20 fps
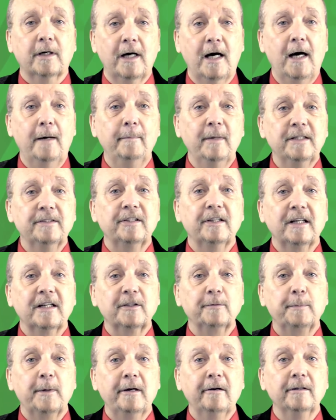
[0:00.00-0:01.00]
comments and
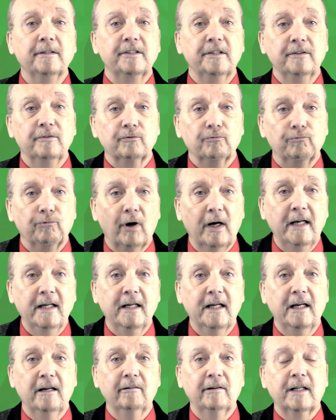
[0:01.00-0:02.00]
experiences
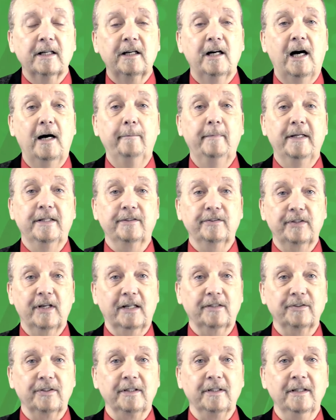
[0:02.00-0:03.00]
right here in the comments
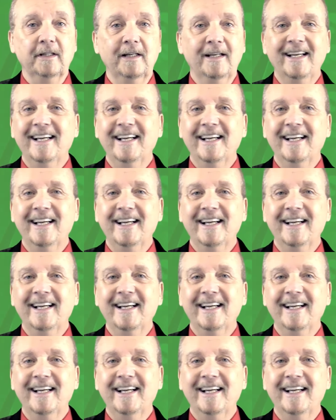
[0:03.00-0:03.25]
section.